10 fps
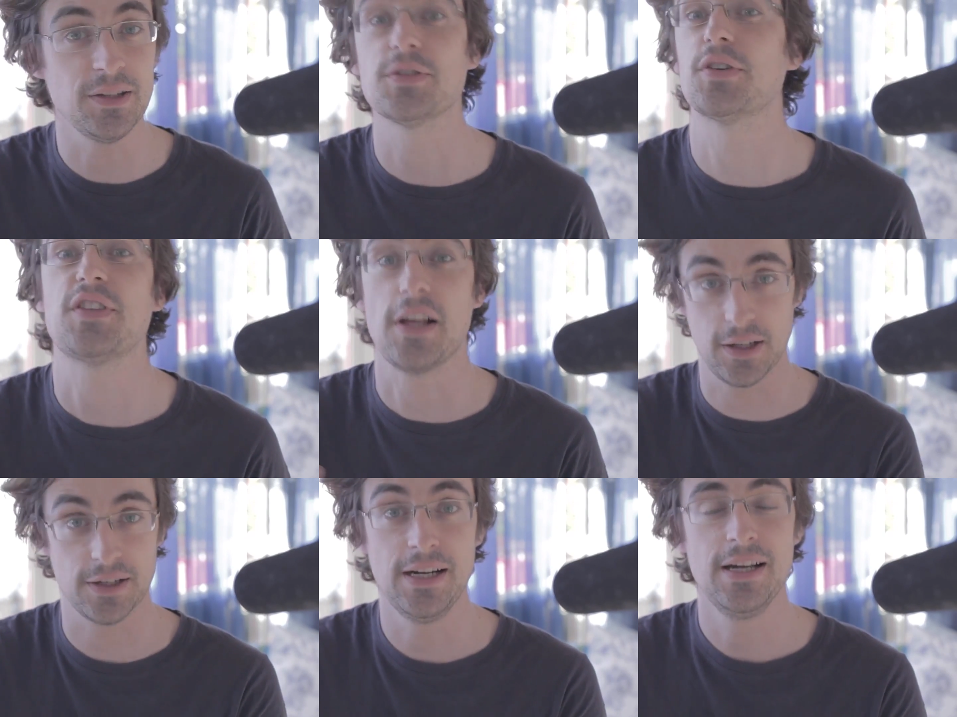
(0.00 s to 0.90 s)

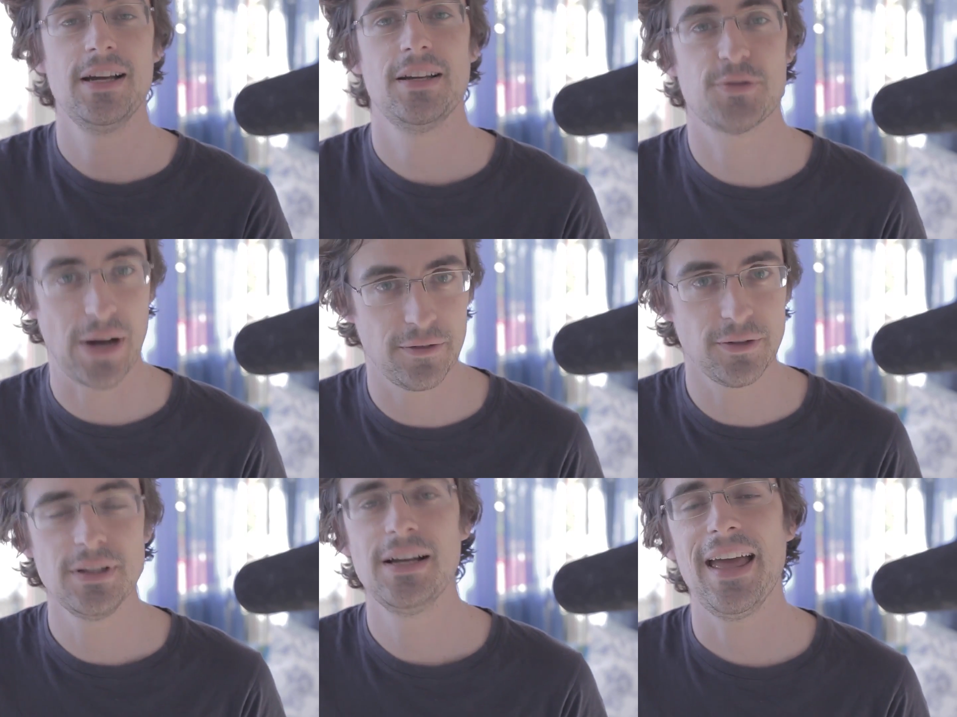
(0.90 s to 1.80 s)
interstellar
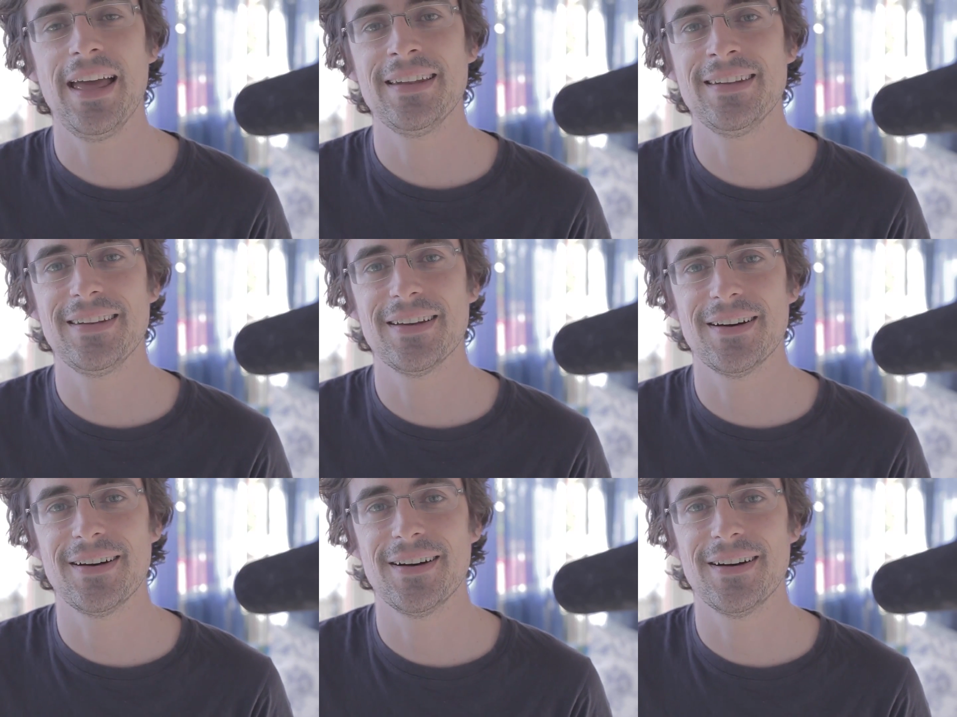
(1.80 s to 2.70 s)
travel, and
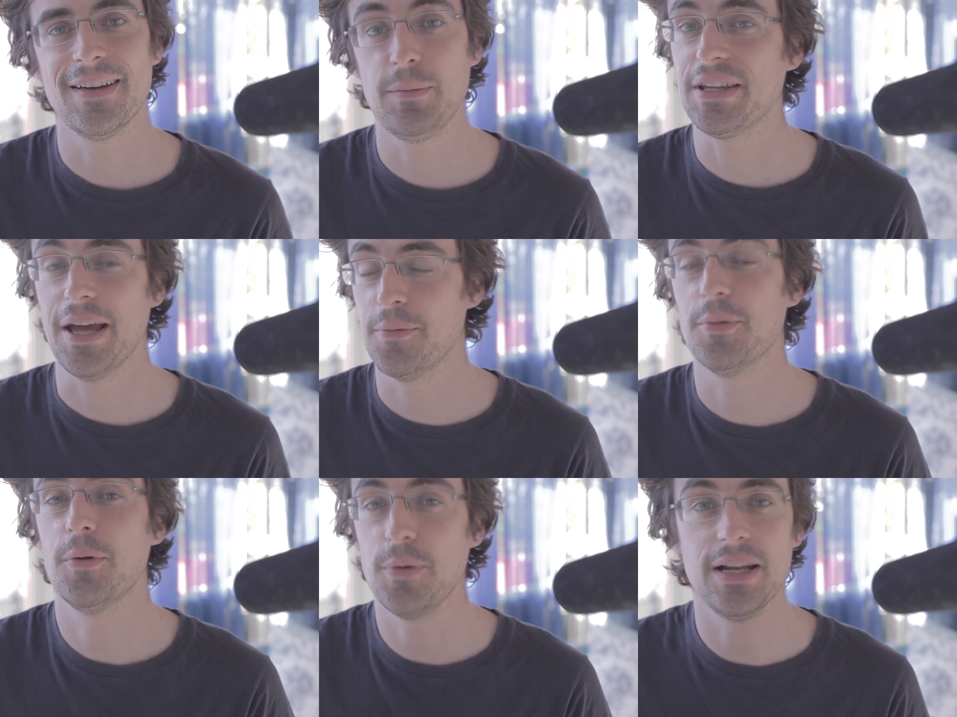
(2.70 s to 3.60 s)
he became
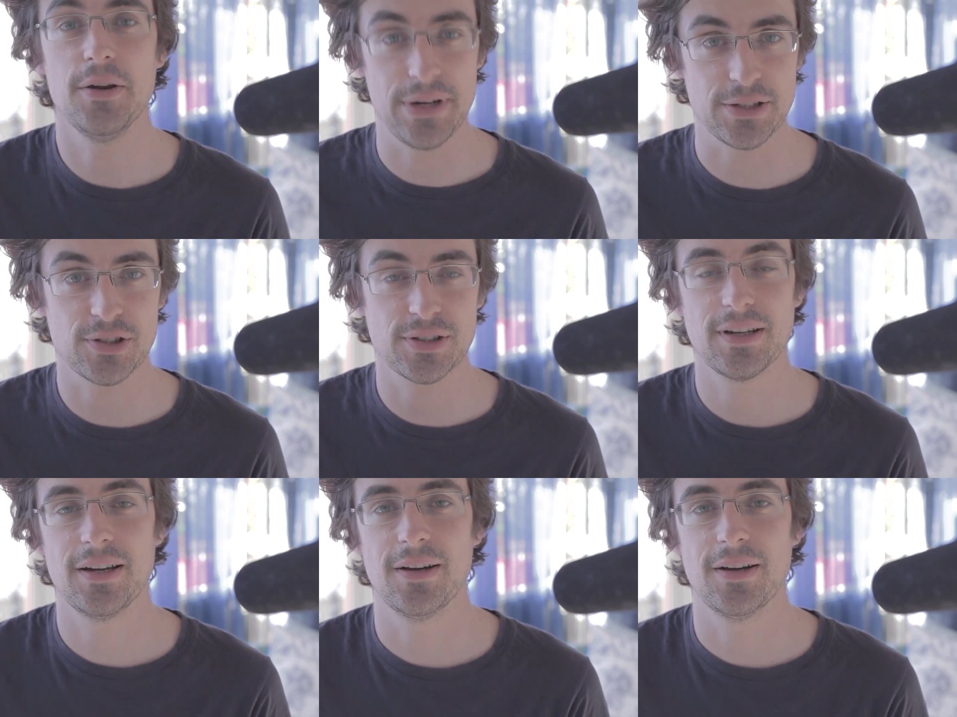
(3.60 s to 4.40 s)
really rich.